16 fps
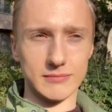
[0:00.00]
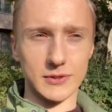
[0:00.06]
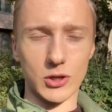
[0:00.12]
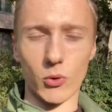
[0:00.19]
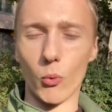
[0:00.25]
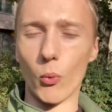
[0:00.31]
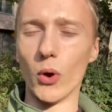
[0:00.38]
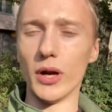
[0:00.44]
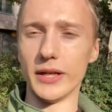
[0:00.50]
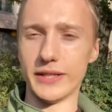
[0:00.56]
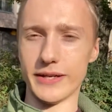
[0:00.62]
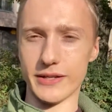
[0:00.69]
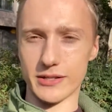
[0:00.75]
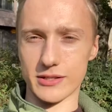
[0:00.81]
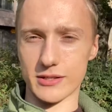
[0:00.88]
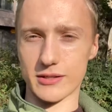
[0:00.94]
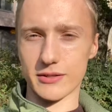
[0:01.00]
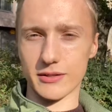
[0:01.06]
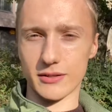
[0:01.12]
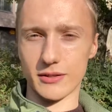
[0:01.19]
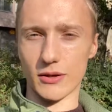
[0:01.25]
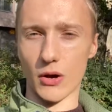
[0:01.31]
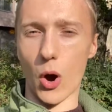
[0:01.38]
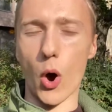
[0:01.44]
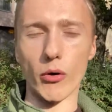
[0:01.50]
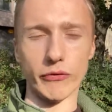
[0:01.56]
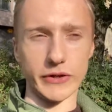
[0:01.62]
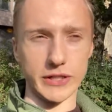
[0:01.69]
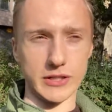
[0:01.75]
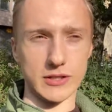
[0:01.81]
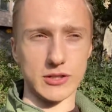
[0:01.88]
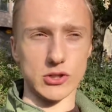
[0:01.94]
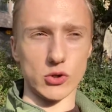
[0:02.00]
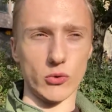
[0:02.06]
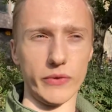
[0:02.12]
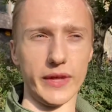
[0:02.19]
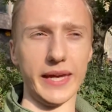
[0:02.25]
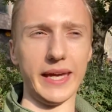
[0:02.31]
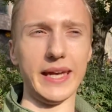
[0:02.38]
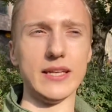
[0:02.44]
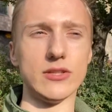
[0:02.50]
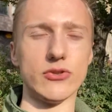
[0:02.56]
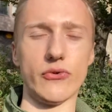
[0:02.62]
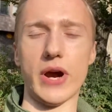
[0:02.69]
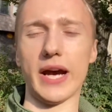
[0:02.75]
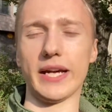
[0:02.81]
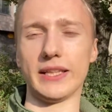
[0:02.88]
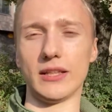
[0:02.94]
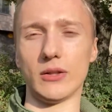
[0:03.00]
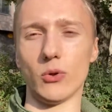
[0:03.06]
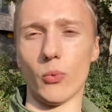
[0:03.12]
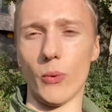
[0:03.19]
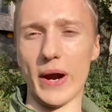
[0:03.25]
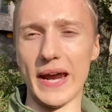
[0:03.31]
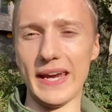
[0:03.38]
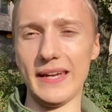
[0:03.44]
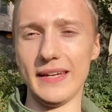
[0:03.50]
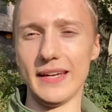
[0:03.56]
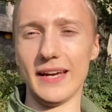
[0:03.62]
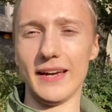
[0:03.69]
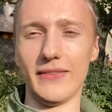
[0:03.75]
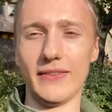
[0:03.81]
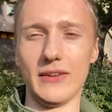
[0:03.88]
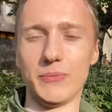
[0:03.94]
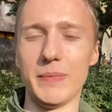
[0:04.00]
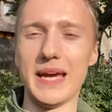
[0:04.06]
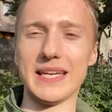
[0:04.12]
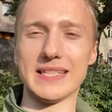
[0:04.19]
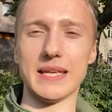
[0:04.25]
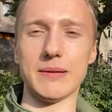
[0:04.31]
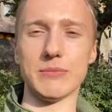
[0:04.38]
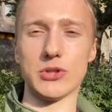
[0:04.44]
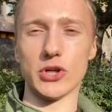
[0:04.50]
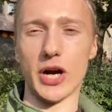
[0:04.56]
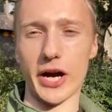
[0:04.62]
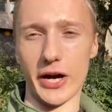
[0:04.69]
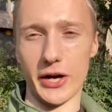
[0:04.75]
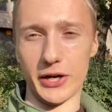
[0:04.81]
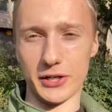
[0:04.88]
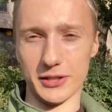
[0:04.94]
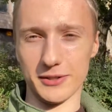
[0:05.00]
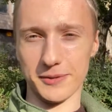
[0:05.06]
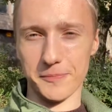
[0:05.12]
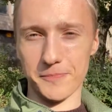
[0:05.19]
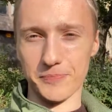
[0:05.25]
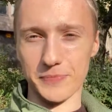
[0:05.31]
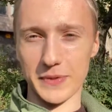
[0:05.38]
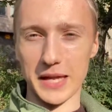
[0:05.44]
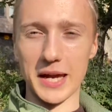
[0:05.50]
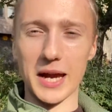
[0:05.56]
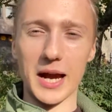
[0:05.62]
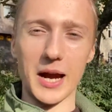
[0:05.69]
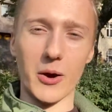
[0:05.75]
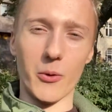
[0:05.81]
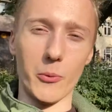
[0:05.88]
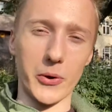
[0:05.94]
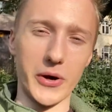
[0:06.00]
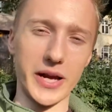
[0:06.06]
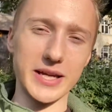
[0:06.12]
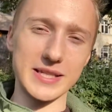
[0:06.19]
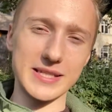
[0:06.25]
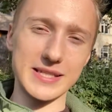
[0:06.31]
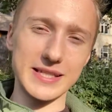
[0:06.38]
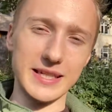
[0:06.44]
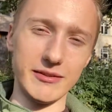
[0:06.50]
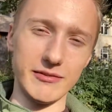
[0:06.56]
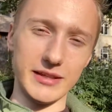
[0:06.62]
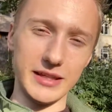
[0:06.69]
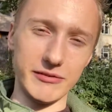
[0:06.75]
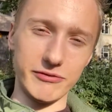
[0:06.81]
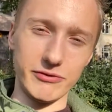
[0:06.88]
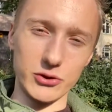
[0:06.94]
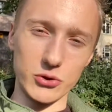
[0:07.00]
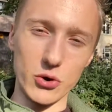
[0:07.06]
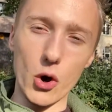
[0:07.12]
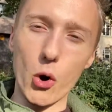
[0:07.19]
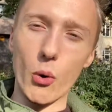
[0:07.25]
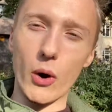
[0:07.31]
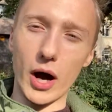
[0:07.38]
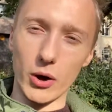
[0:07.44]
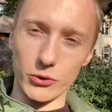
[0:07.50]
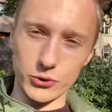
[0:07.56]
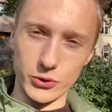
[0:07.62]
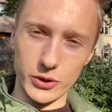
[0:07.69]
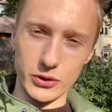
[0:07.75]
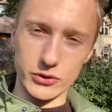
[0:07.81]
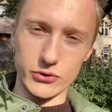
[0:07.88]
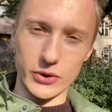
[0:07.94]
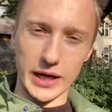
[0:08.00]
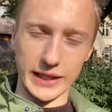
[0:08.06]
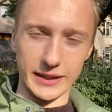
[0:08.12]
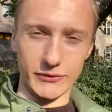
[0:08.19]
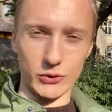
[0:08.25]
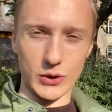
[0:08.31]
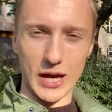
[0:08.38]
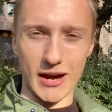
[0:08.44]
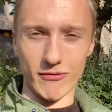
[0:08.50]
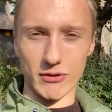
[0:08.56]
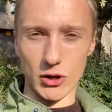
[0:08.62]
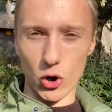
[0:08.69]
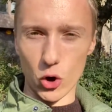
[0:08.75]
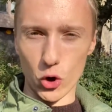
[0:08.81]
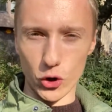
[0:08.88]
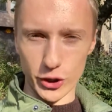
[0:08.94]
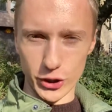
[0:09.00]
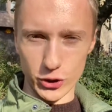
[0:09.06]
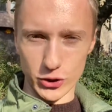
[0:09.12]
qualities of it. So they interact in a way that makes them tired. Whereas if you know how to interact, if you have learned